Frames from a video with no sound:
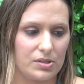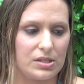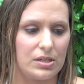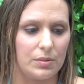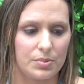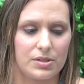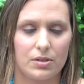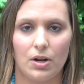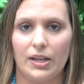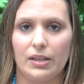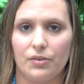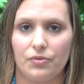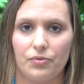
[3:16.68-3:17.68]
tips that
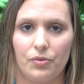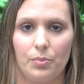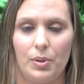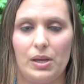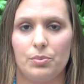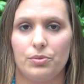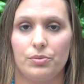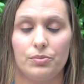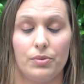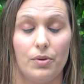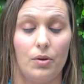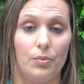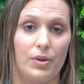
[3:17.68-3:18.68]
I give for people
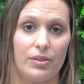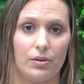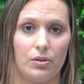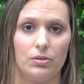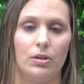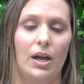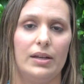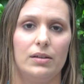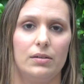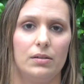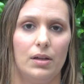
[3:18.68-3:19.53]
with online